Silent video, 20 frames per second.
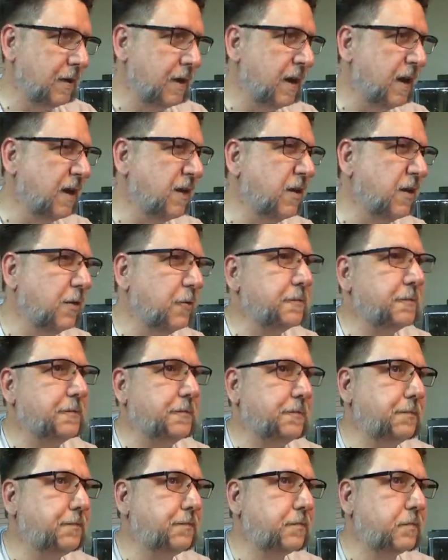don't know.
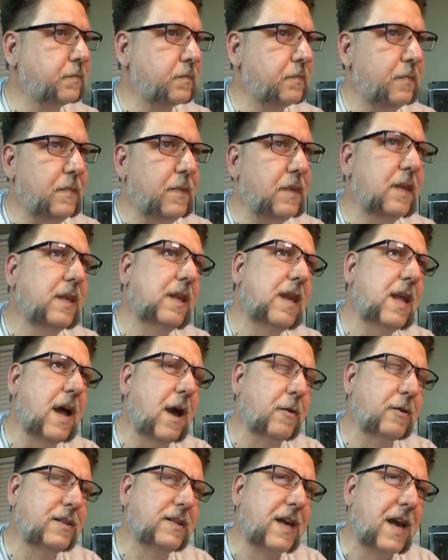I
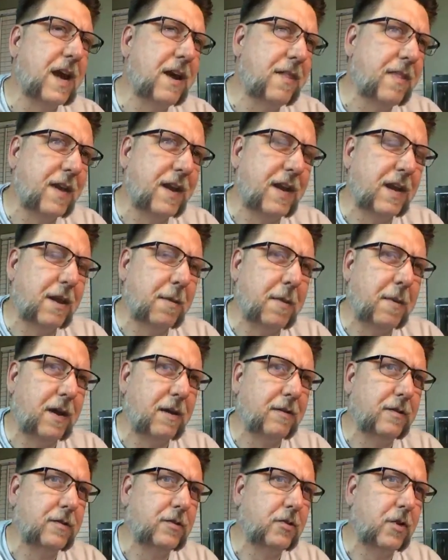was kind of thinking
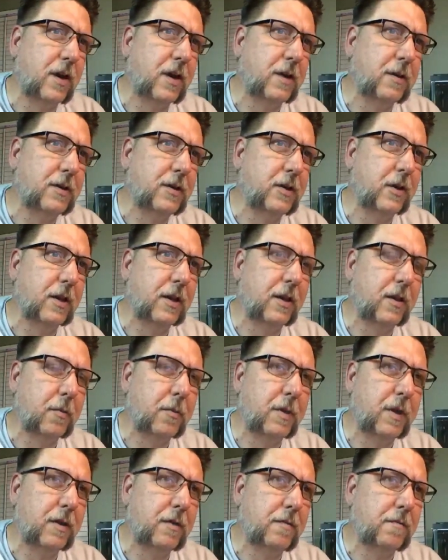about trying to do a little
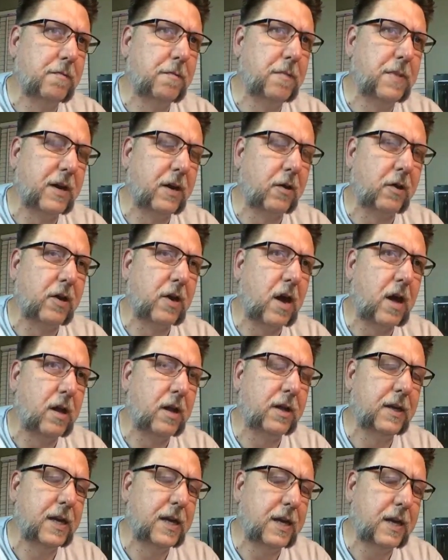bit bigger
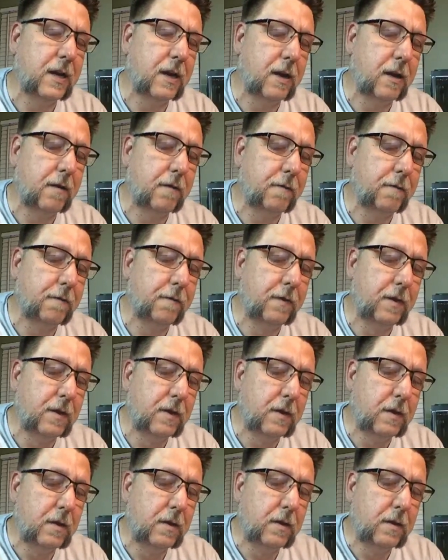colony of
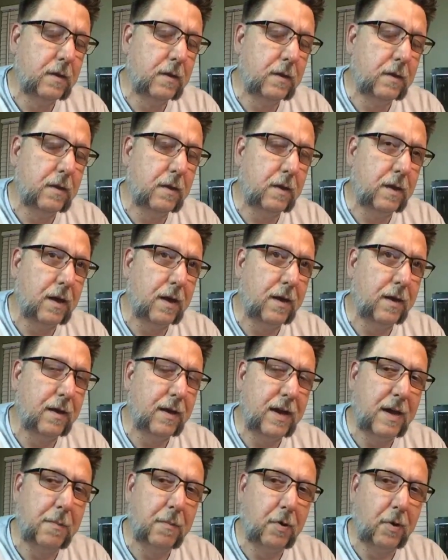
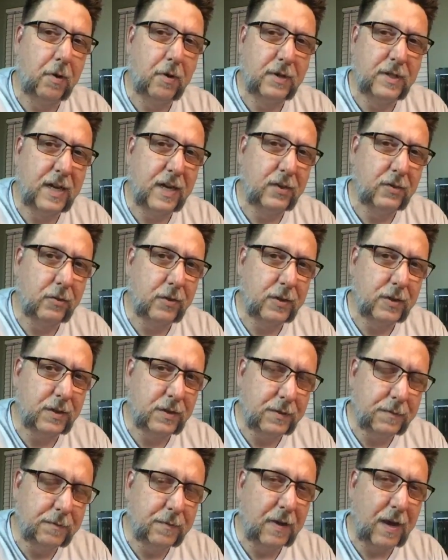ember
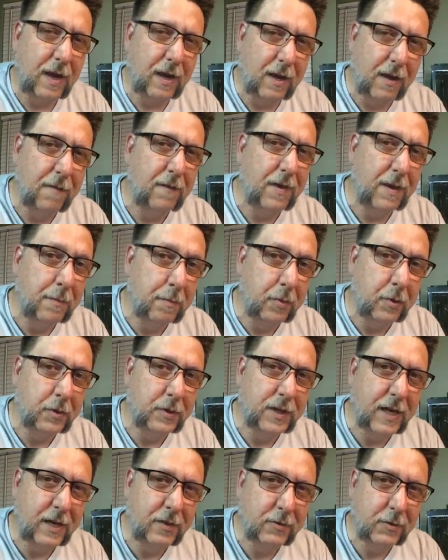tetras. I love ember
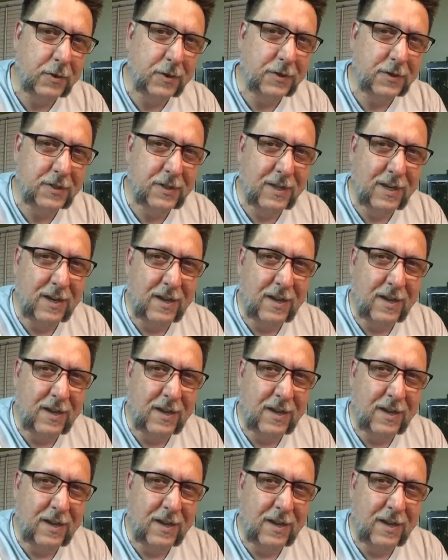tetras,